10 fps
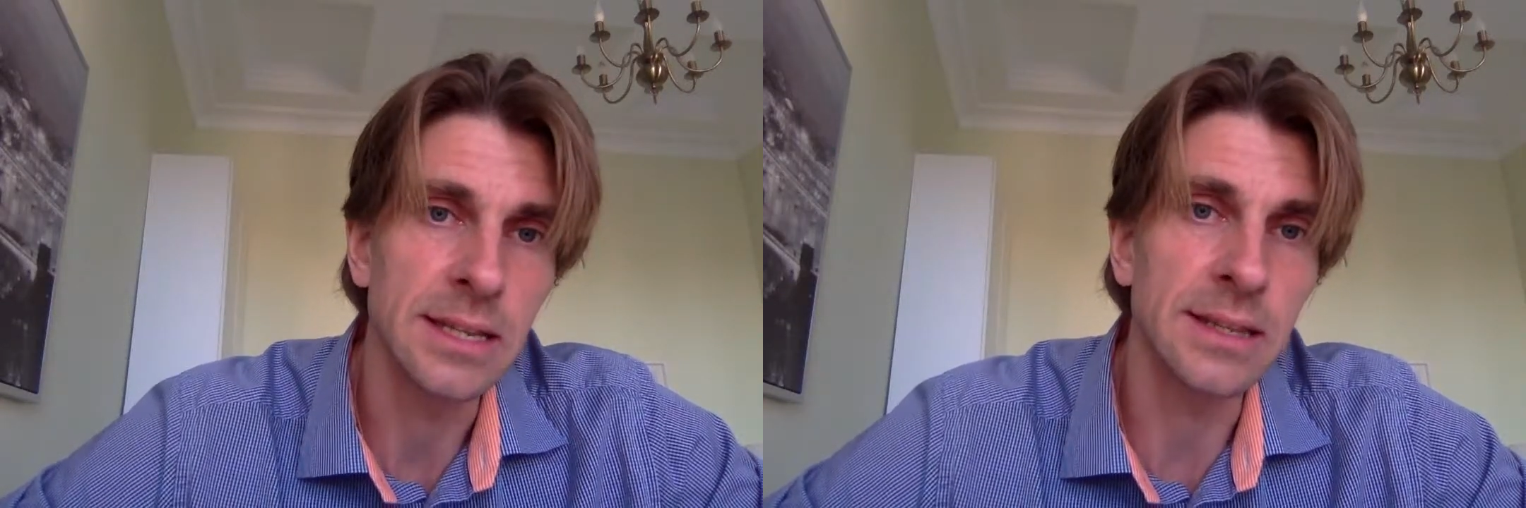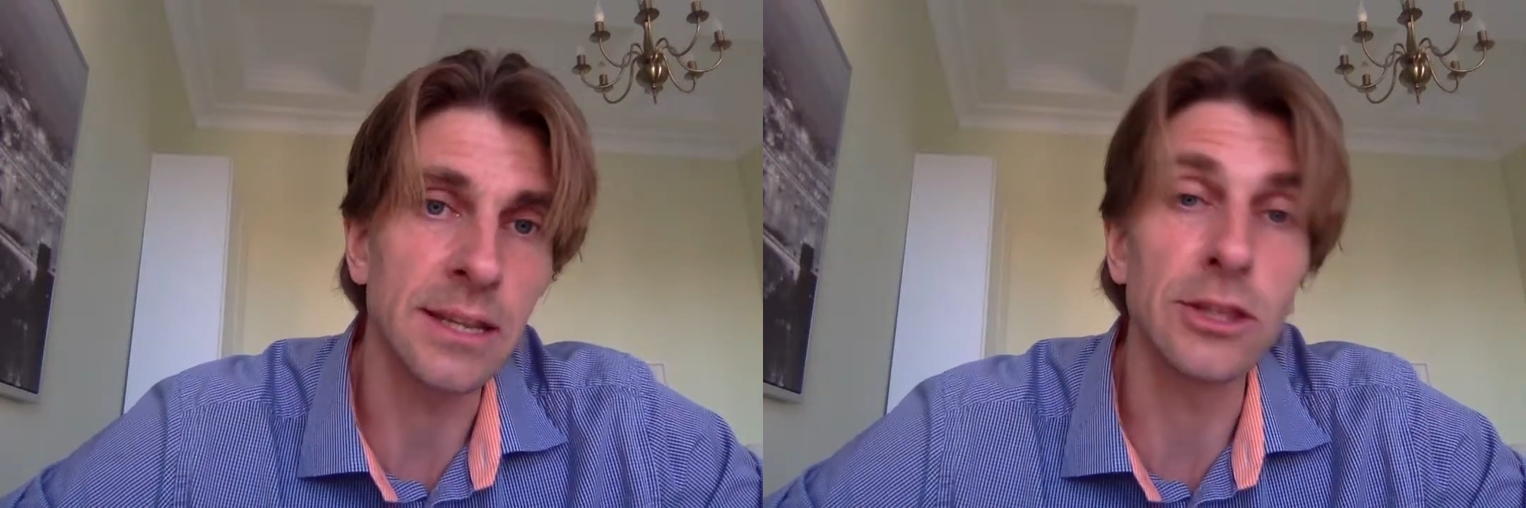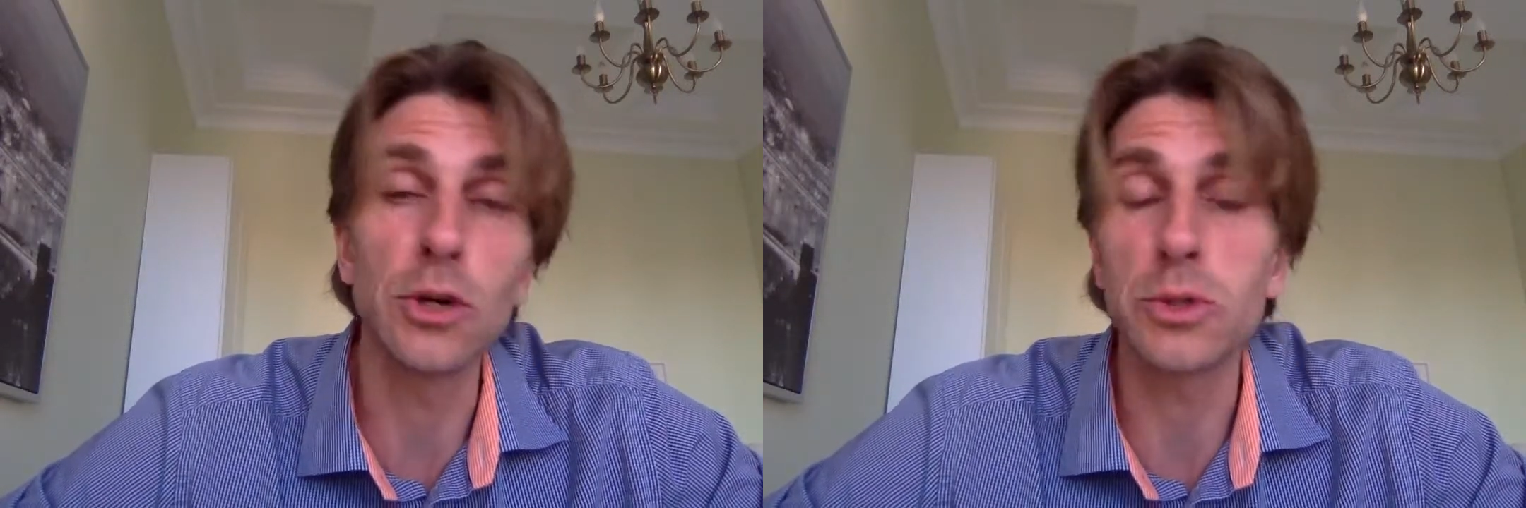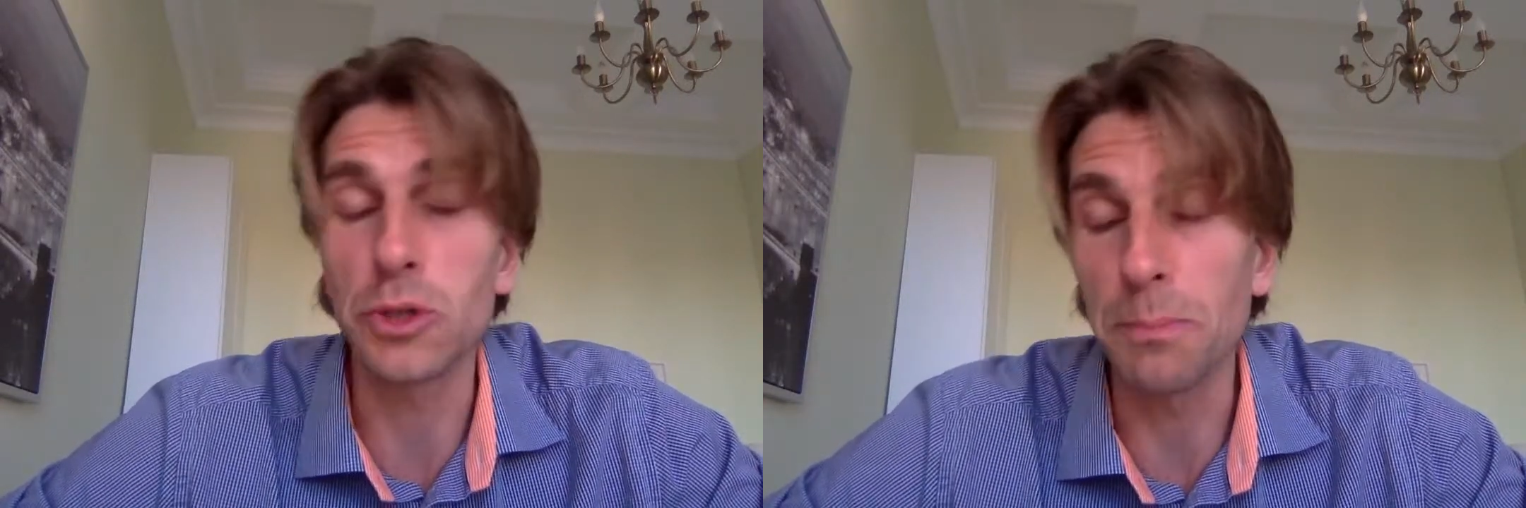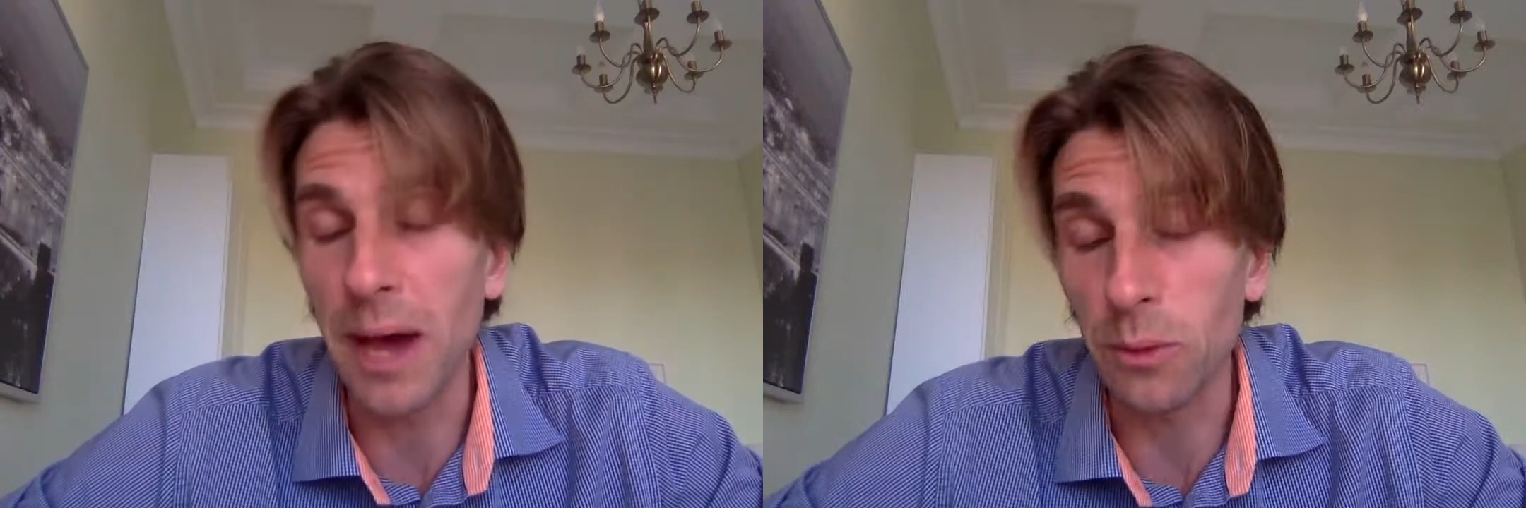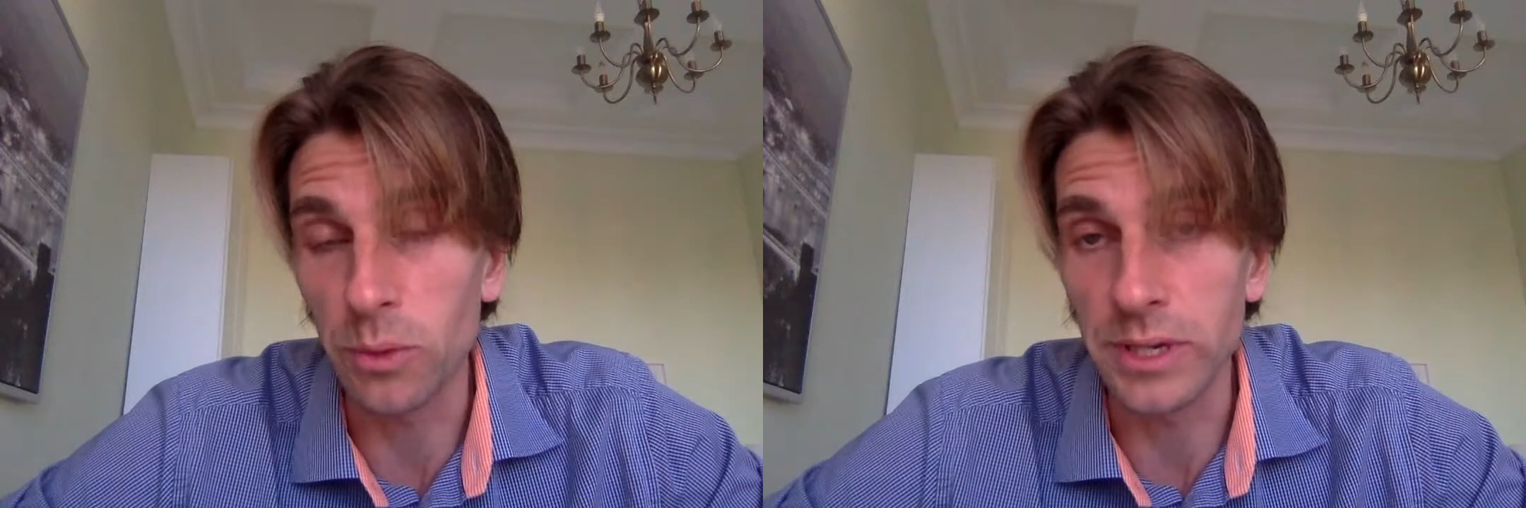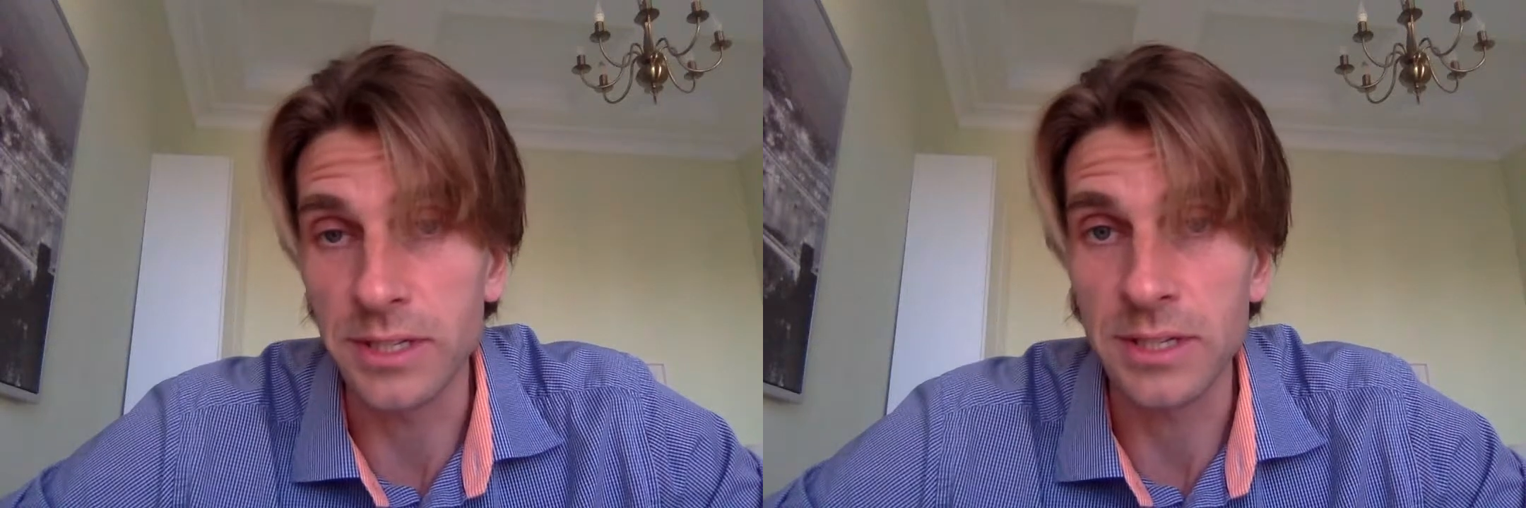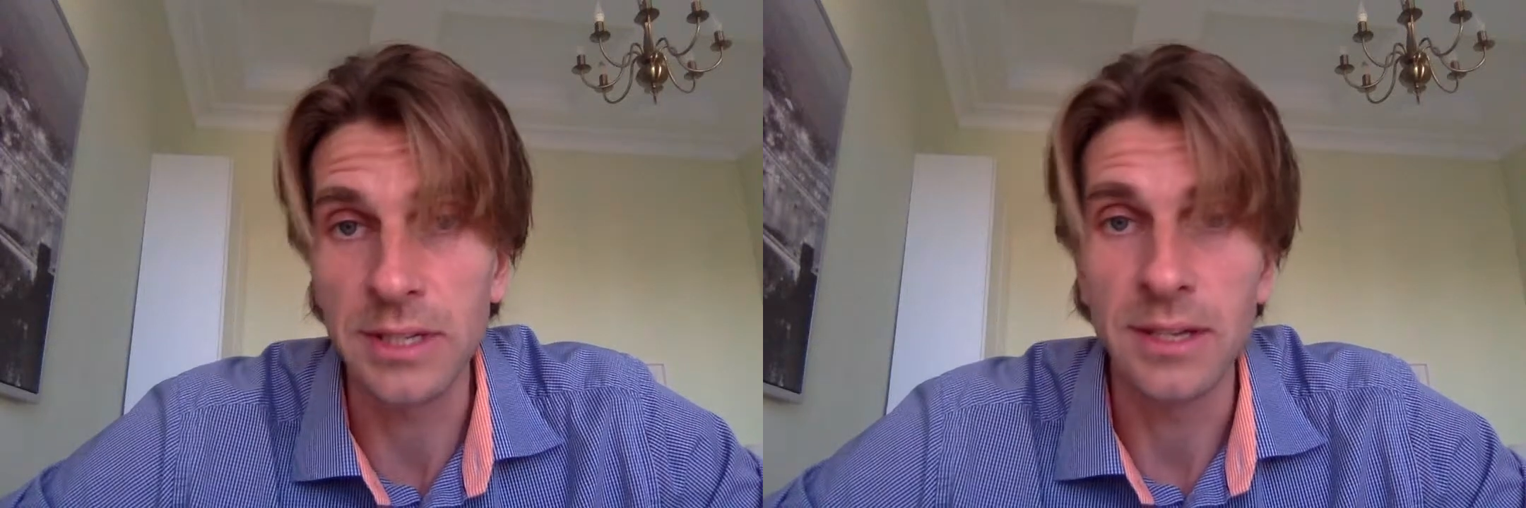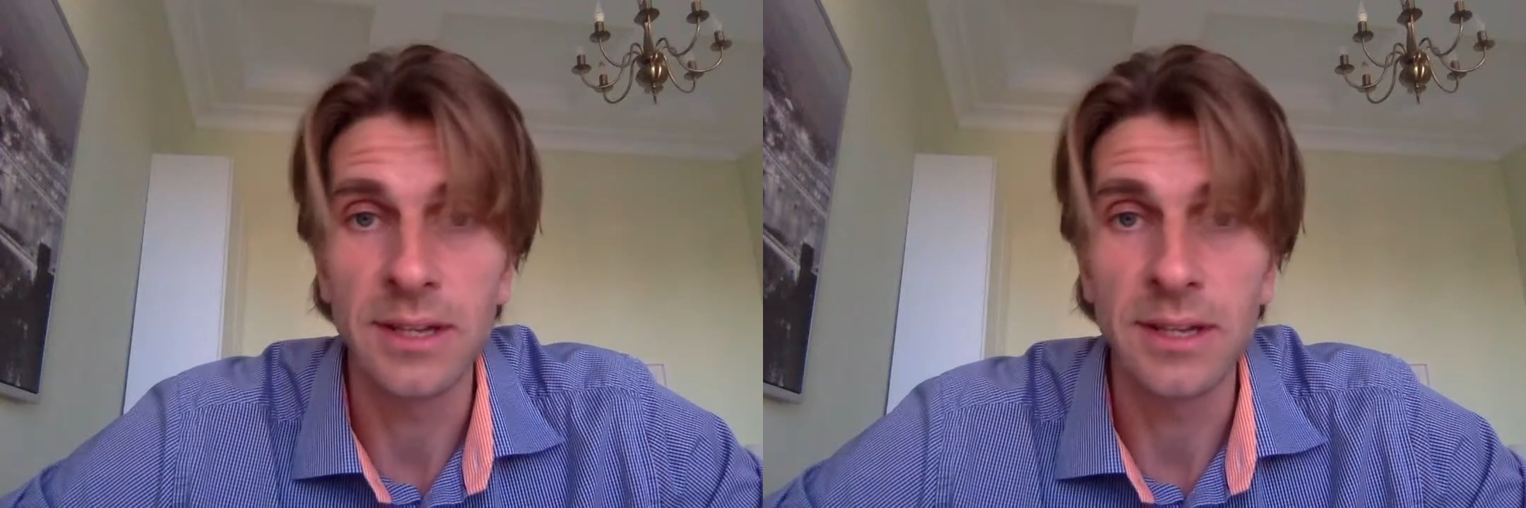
that knows no boundaries,